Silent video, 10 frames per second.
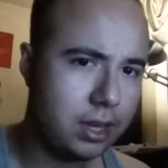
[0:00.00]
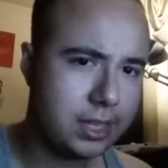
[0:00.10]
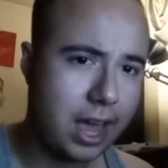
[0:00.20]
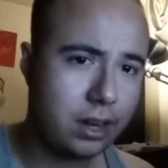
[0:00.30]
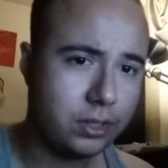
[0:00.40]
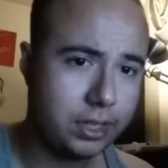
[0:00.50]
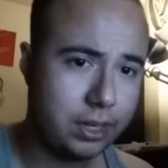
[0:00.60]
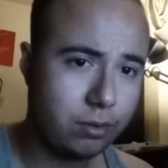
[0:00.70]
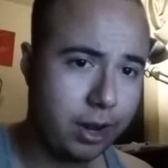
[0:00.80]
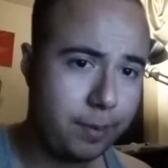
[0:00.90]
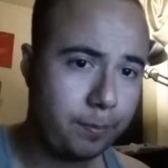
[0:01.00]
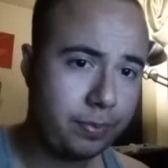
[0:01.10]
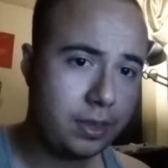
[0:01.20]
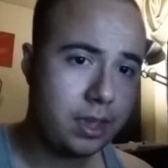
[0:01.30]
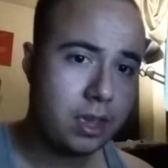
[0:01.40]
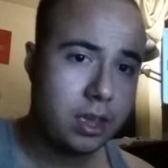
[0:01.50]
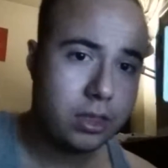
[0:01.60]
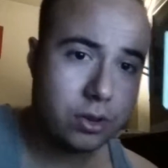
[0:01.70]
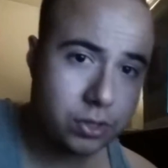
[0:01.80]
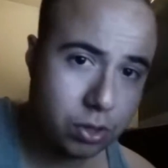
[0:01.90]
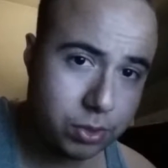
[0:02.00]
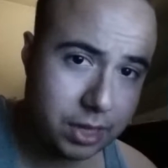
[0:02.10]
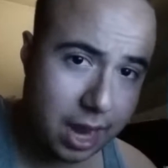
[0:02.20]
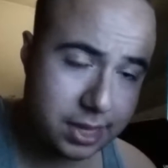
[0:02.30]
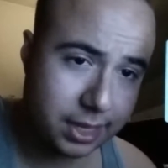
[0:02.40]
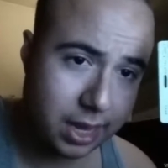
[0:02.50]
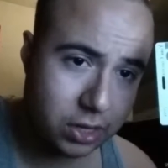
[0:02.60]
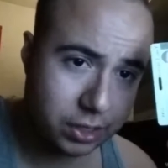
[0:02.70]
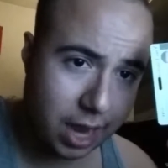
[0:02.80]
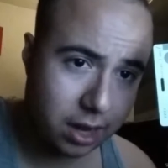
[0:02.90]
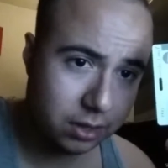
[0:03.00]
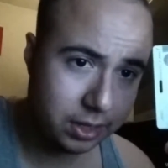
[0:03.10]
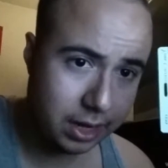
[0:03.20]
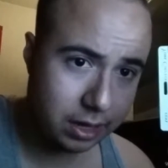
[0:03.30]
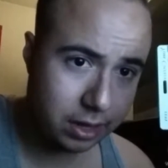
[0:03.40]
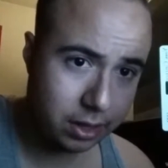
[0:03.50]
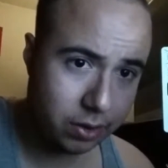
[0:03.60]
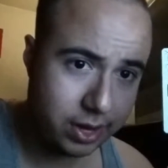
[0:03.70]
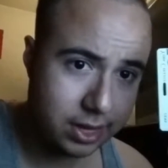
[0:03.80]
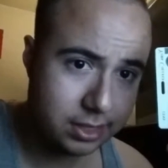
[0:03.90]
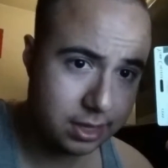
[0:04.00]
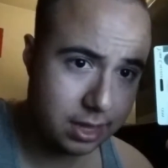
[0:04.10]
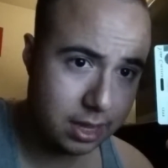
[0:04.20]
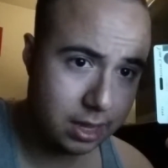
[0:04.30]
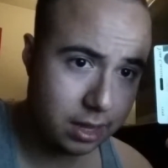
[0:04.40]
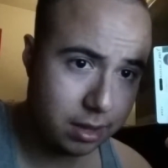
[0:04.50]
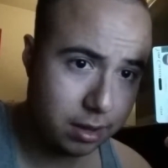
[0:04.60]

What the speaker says: title deed, right? There's two sides to each title deed. There is the